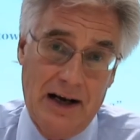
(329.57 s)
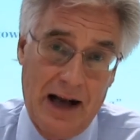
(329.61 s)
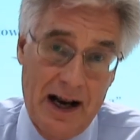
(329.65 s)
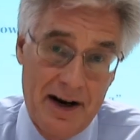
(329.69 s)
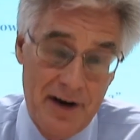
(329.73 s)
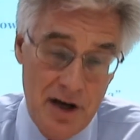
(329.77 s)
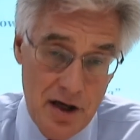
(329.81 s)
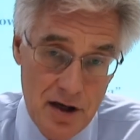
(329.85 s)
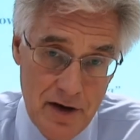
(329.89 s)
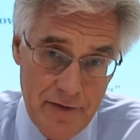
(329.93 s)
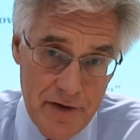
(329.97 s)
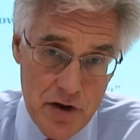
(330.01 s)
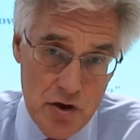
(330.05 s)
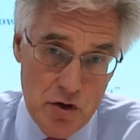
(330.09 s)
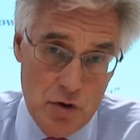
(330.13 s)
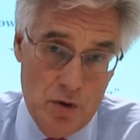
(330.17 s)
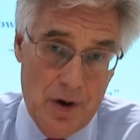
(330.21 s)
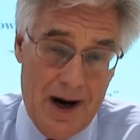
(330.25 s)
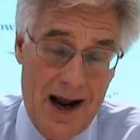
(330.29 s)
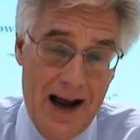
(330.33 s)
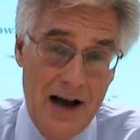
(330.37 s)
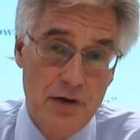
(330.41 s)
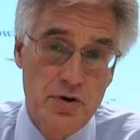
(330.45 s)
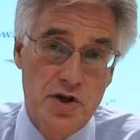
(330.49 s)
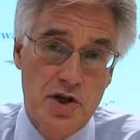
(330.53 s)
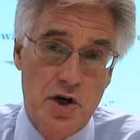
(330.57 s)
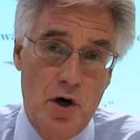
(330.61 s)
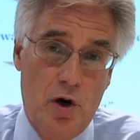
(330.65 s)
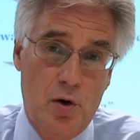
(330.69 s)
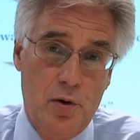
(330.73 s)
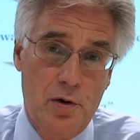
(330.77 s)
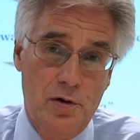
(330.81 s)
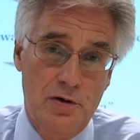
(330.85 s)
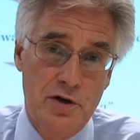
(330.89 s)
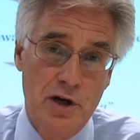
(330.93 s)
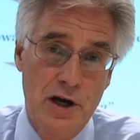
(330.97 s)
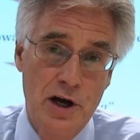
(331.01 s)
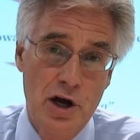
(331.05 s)
an individual
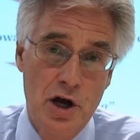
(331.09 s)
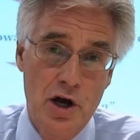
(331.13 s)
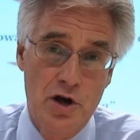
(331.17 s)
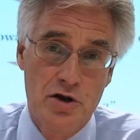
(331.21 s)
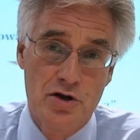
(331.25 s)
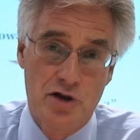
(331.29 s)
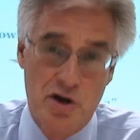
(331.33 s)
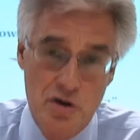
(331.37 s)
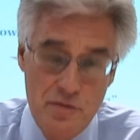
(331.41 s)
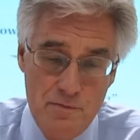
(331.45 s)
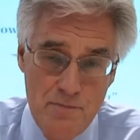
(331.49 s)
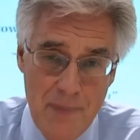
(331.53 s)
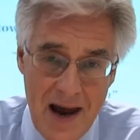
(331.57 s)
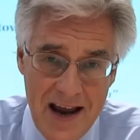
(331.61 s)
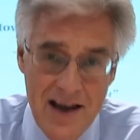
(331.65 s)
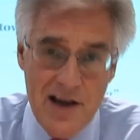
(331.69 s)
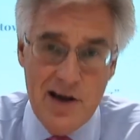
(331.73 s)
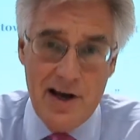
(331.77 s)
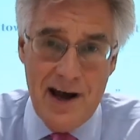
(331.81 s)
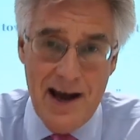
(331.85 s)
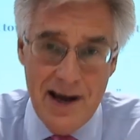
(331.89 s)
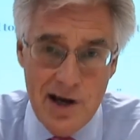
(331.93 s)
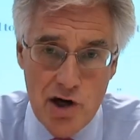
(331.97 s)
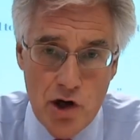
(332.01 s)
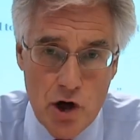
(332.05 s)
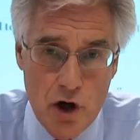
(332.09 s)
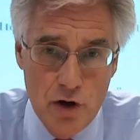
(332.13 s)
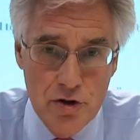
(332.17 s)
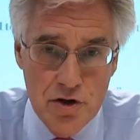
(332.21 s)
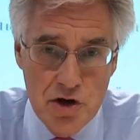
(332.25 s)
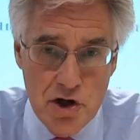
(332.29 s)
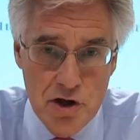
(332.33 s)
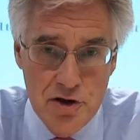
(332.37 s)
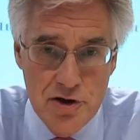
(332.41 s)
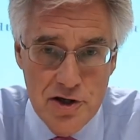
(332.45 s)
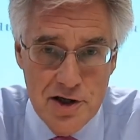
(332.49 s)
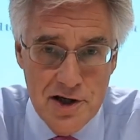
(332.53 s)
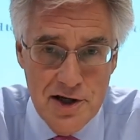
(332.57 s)
household to make a
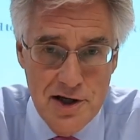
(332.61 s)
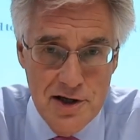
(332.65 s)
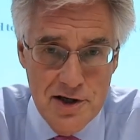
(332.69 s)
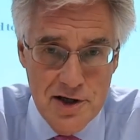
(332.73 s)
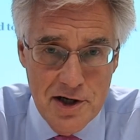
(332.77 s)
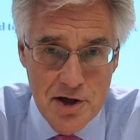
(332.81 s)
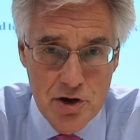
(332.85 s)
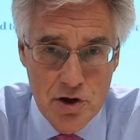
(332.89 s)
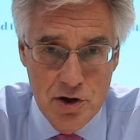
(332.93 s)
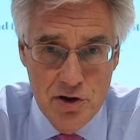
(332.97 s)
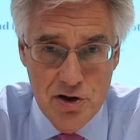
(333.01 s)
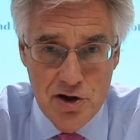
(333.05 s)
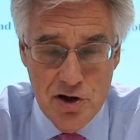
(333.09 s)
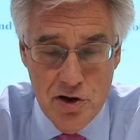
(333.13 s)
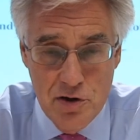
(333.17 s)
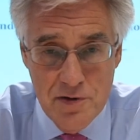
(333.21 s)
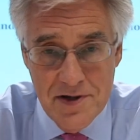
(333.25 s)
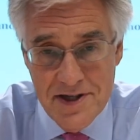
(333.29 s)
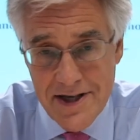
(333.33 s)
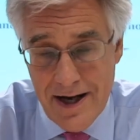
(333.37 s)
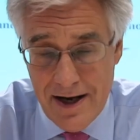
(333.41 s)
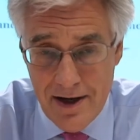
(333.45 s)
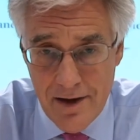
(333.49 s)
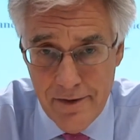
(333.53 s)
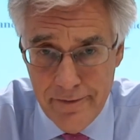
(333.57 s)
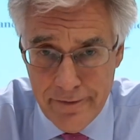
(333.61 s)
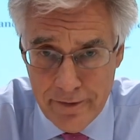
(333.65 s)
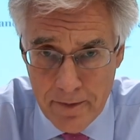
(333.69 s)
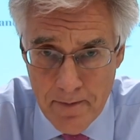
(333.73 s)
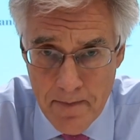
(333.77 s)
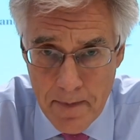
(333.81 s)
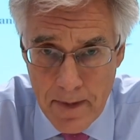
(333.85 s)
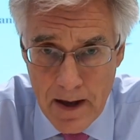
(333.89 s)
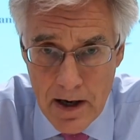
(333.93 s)
conscious decision to save.